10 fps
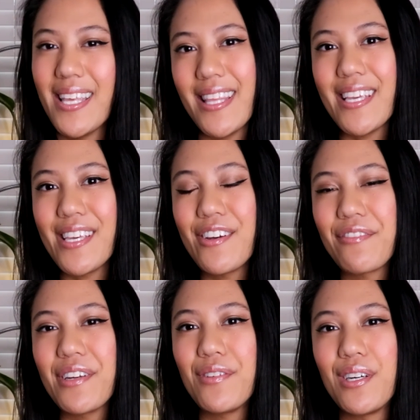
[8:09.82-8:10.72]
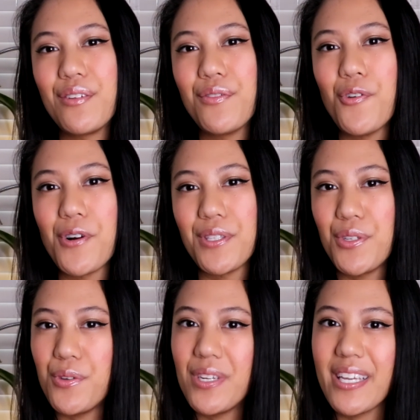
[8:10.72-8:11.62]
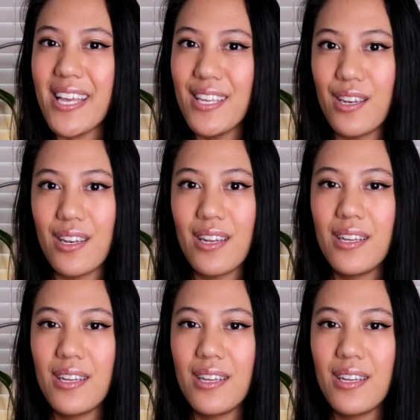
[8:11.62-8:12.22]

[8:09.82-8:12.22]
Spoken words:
Thank you everyone for tuning in.